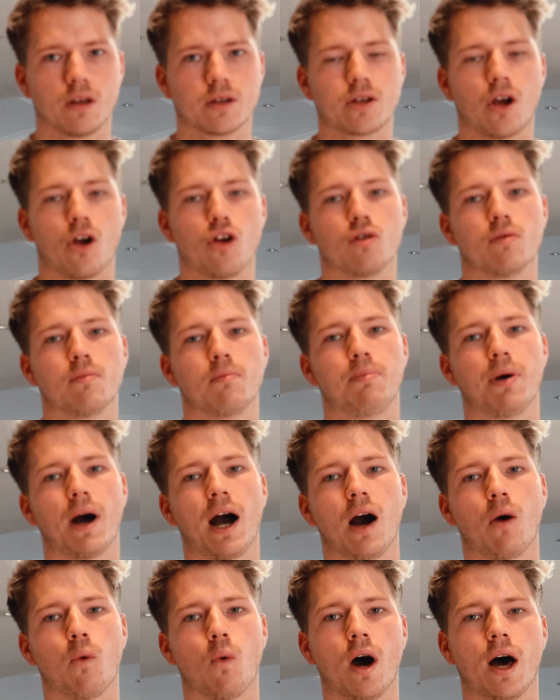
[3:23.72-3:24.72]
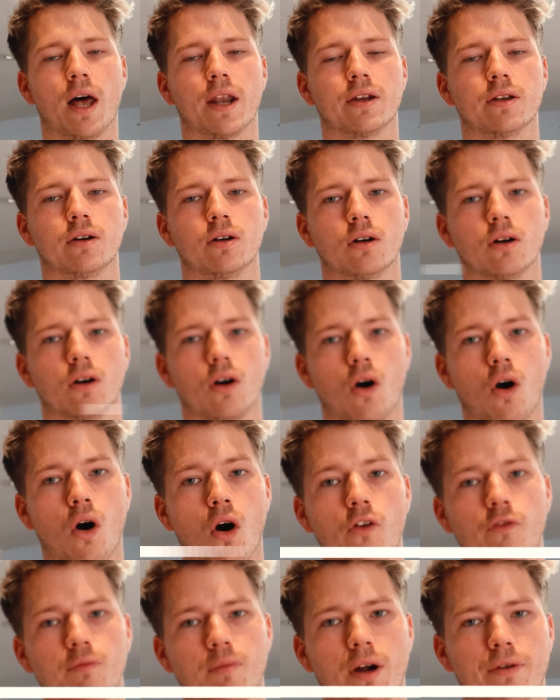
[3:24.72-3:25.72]
So part 1
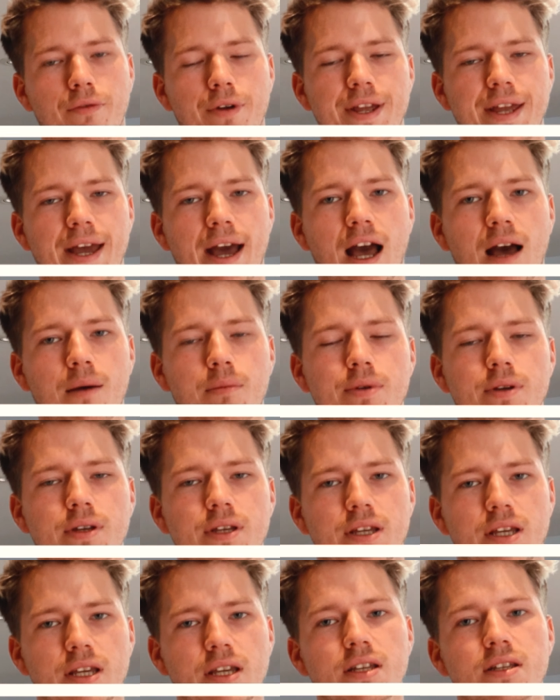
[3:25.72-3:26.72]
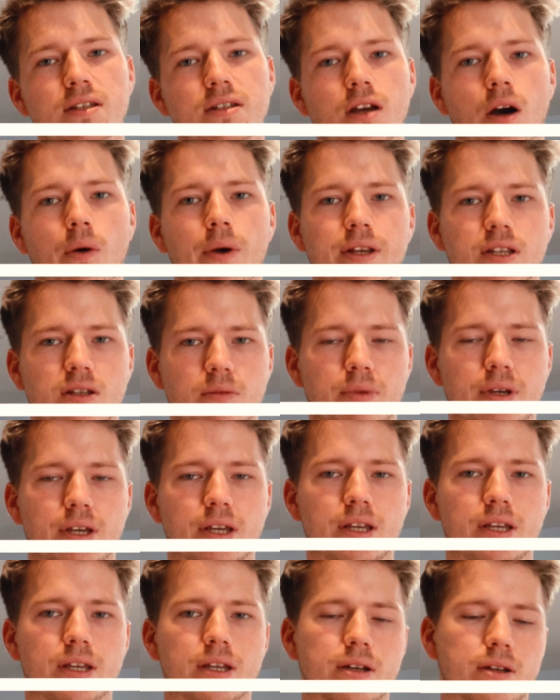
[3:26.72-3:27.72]
of my rehab is going to
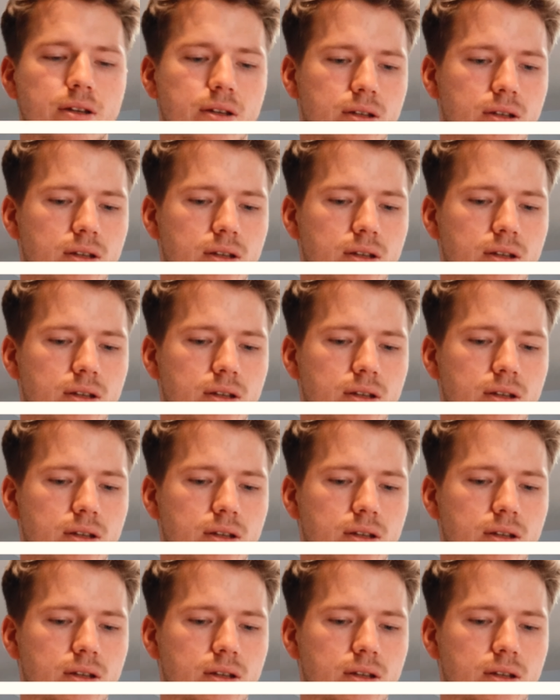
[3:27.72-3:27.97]
be